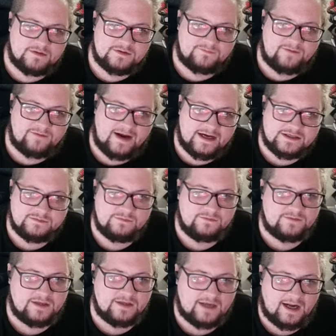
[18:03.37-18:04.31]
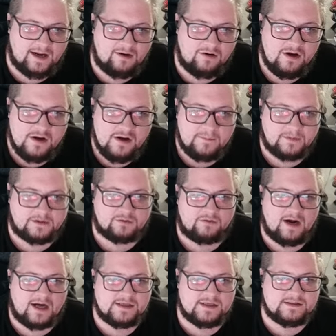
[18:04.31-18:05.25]
a fast move denial, but the
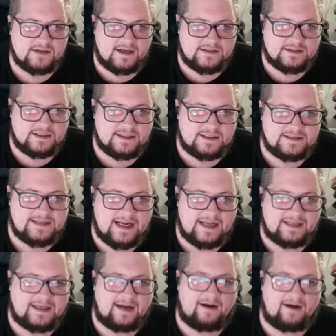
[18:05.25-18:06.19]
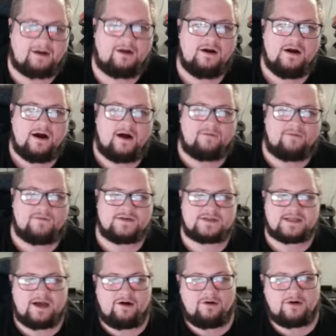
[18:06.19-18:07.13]
Rock Slide's going to take care of the
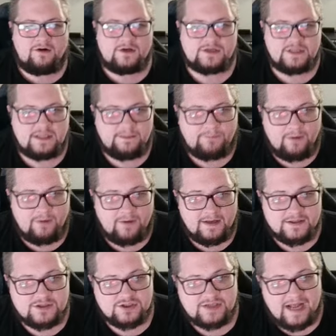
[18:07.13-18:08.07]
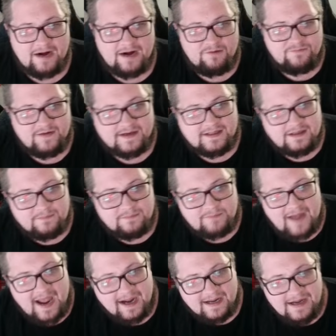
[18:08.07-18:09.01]
Skeledirge, and the opponent has a Shadow Vic in the
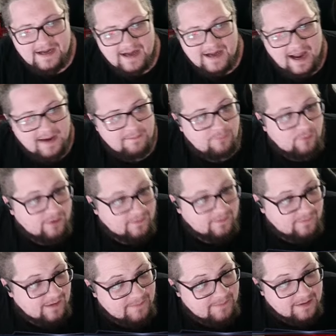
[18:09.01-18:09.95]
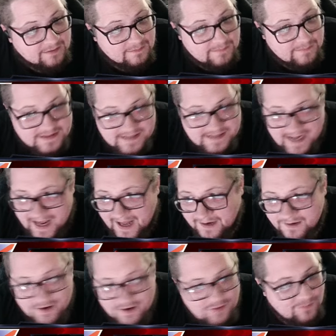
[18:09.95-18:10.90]
back, and boy, are they about to be
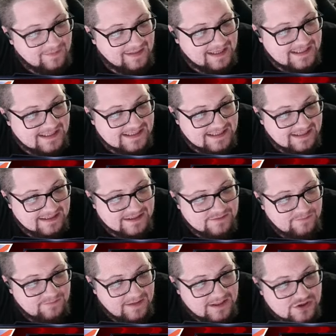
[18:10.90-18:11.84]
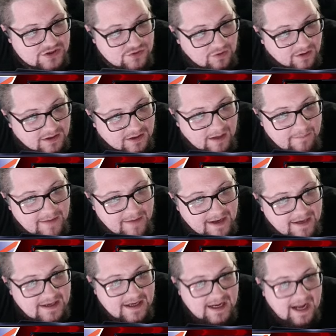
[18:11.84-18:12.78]
sad when they see this Venusaur come
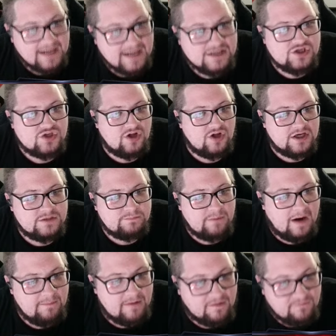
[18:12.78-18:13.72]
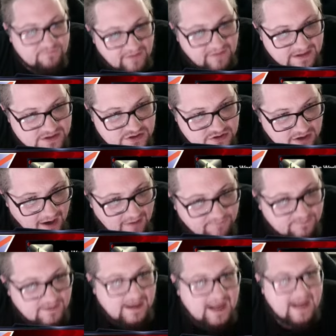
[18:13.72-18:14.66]
in and Sludge Bomb their face
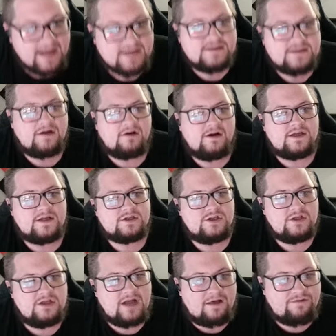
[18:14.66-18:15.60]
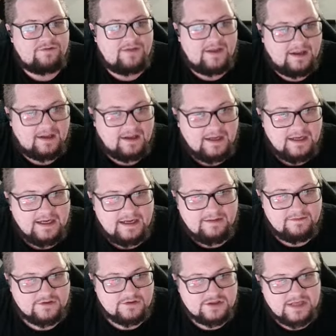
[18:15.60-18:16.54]
off, as there is nothing
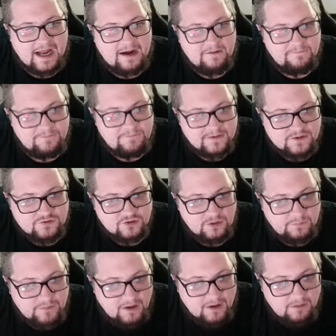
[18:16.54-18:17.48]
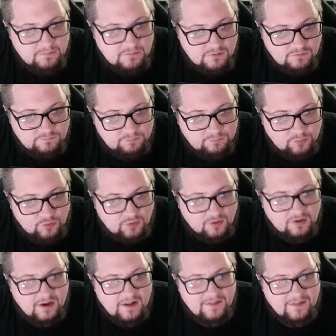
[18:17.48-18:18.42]
in the Shadow Victory Bell move
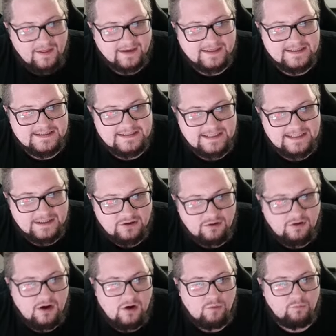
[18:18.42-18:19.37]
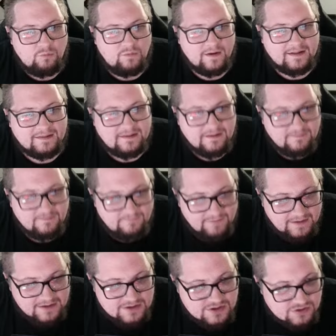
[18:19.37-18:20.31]
pool that can deal with
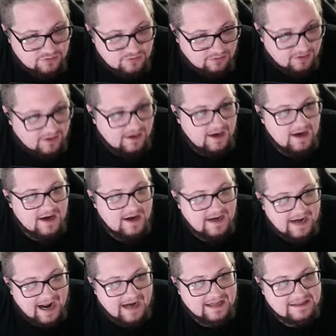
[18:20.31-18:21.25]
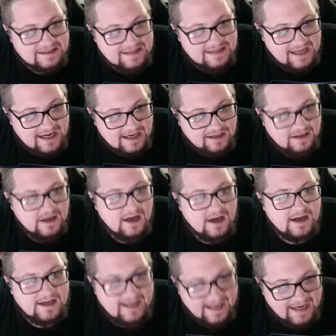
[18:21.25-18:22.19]
Venusaur. Not a thing.
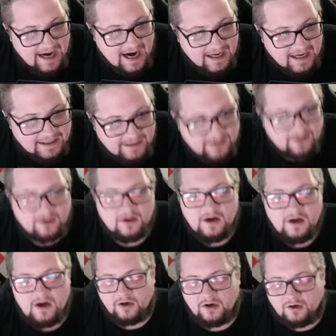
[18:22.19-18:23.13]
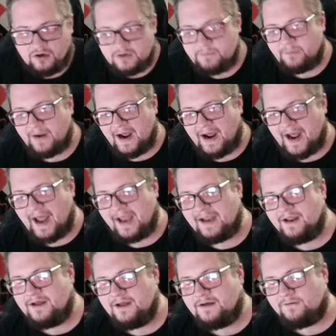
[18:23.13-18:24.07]
Get out of here.
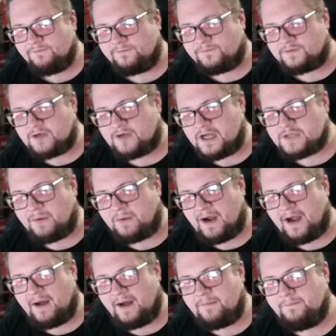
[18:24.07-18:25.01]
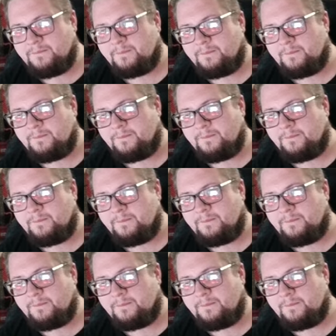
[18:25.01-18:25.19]
Goodbye. Sludge Bomb.